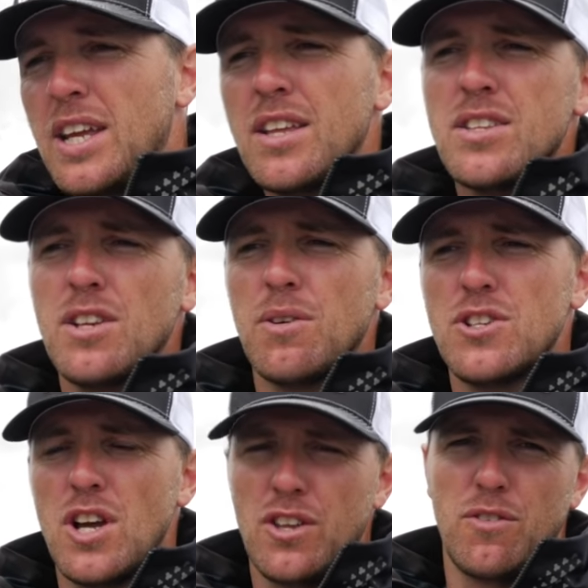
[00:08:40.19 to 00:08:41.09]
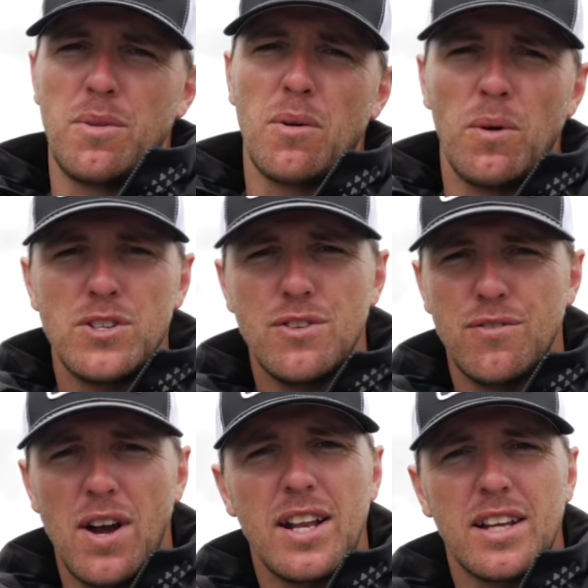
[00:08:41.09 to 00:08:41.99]
easy to adjust from there once you
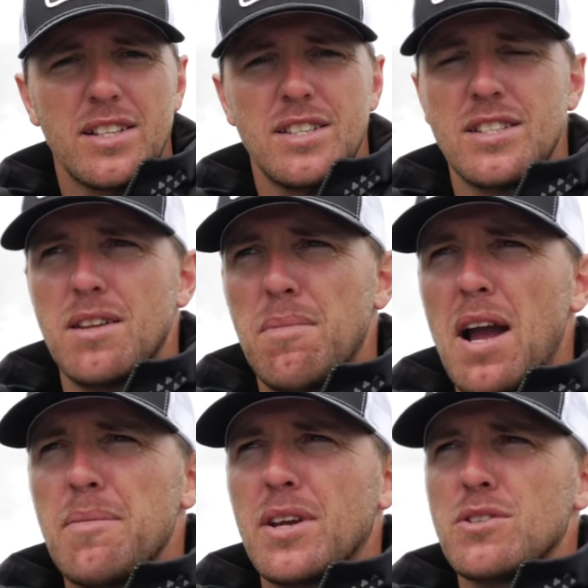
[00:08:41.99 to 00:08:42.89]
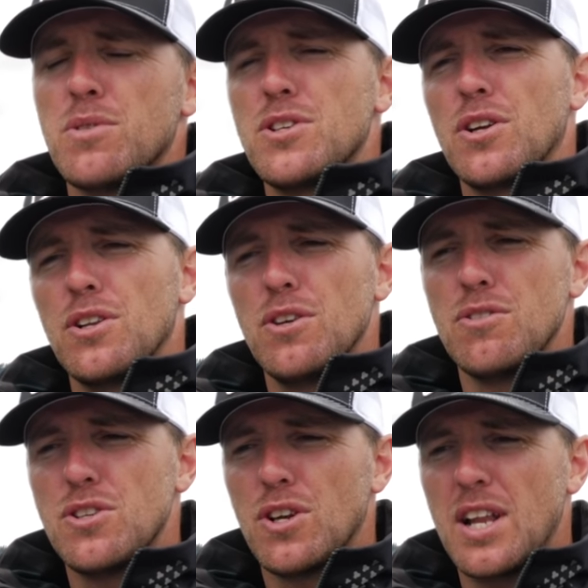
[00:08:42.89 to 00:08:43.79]
find a consistent bite, because what you can do
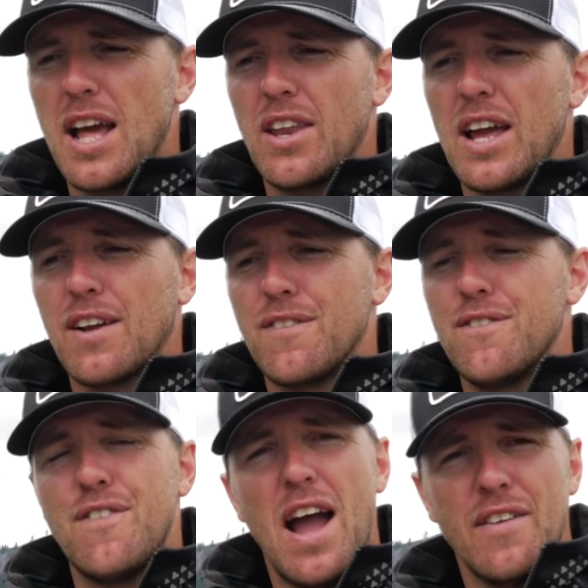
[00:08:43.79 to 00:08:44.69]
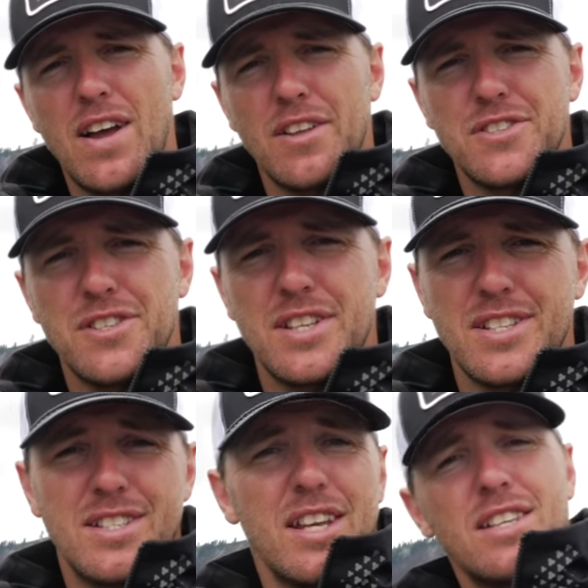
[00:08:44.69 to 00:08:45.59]
is you could add like 5 ounces at
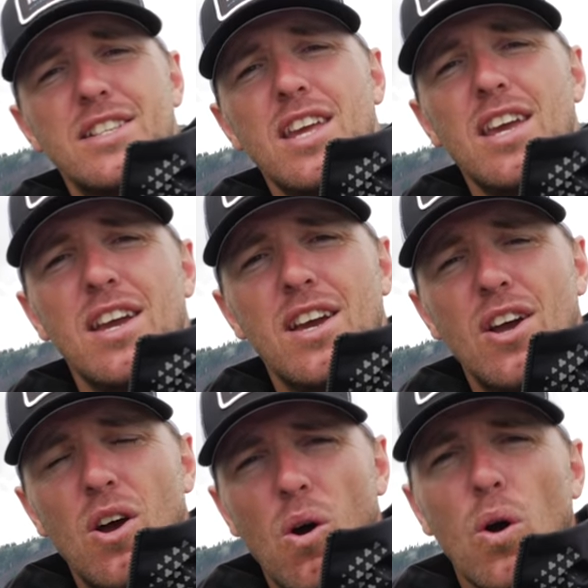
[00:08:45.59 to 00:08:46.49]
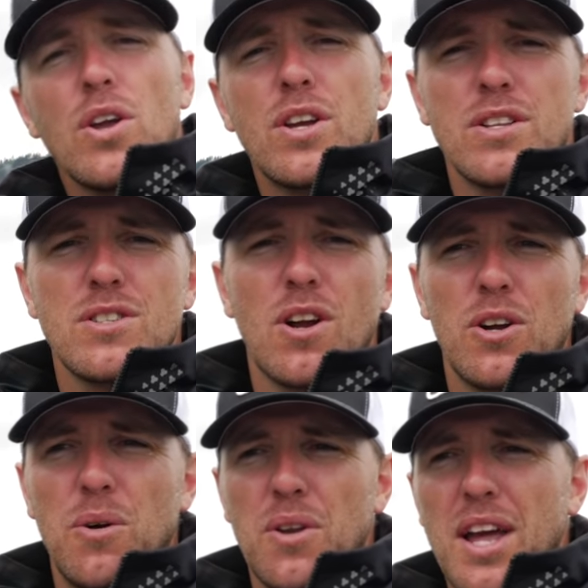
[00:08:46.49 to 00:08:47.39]
60, or you can start
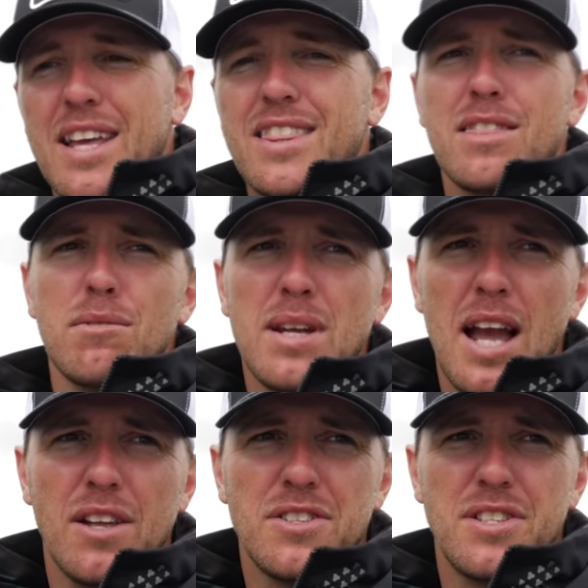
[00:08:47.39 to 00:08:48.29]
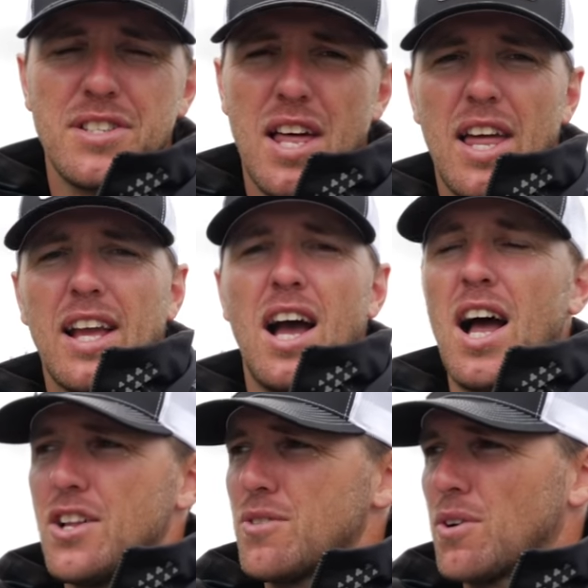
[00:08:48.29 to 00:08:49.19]
going like 3 ounces at like
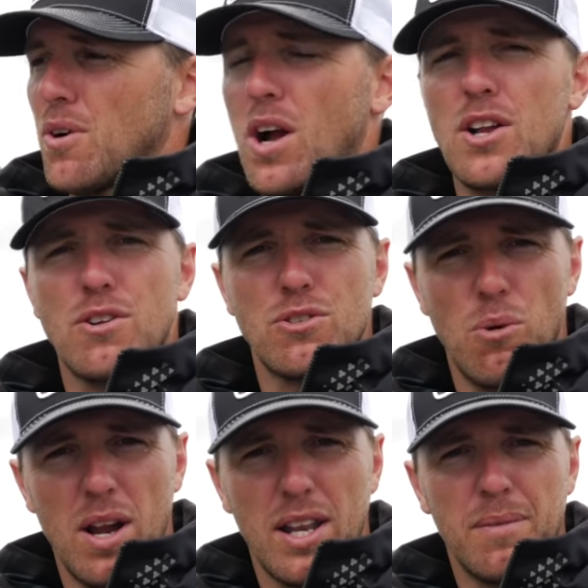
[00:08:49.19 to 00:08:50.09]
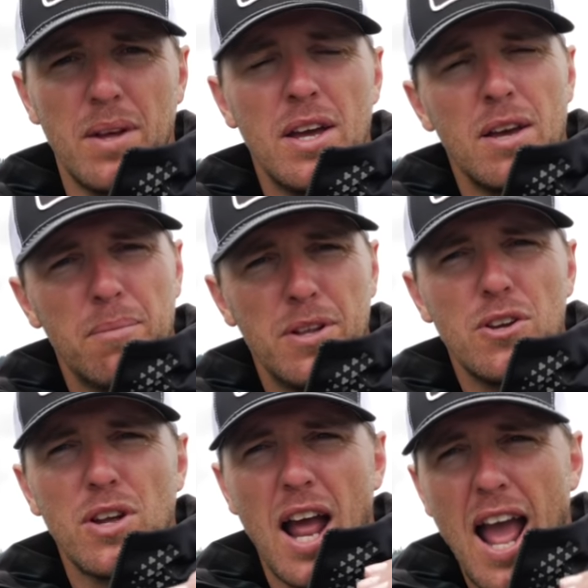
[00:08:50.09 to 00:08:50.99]
100 or 120. But
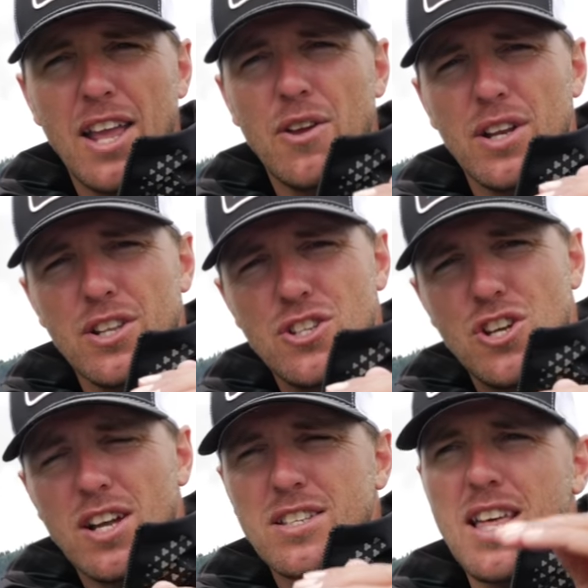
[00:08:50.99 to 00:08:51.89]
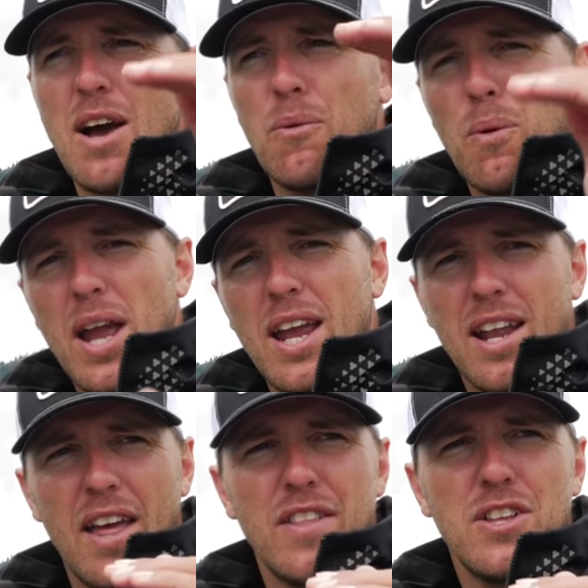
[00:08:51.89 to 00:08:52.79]
you can adjust that weight,
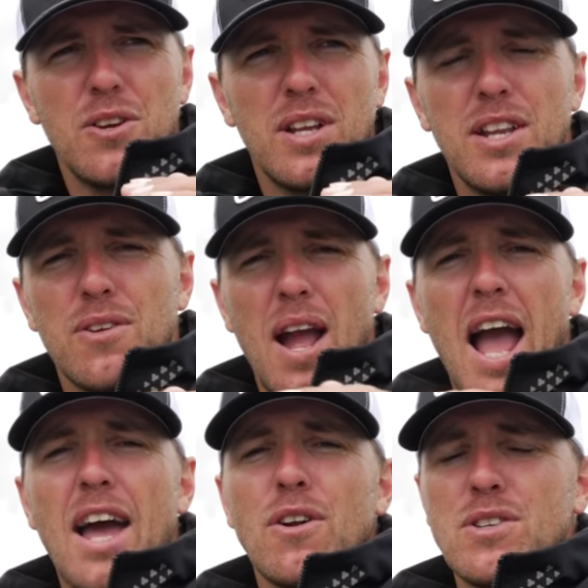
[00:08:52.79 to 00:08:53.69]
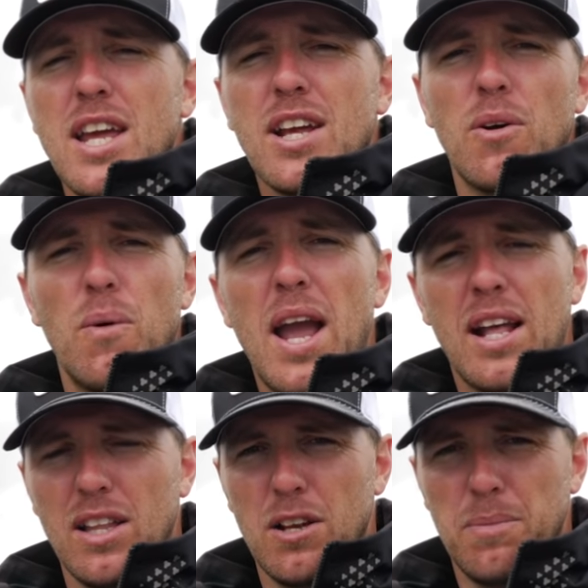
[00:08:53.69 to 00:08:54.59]
and then you can either add or take away
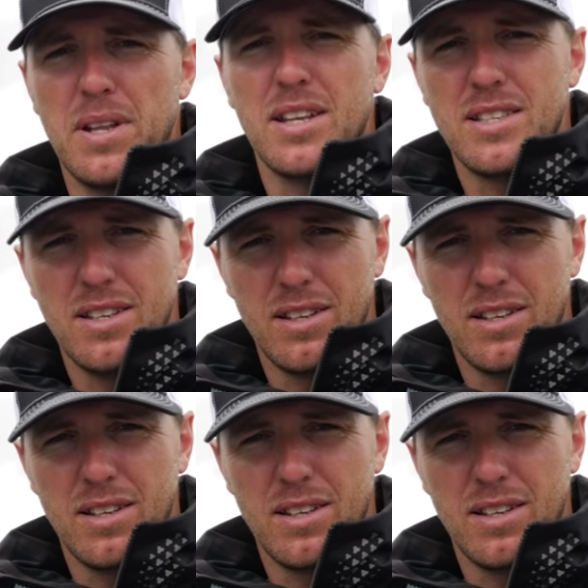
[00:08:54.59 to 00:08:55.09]
a little bit of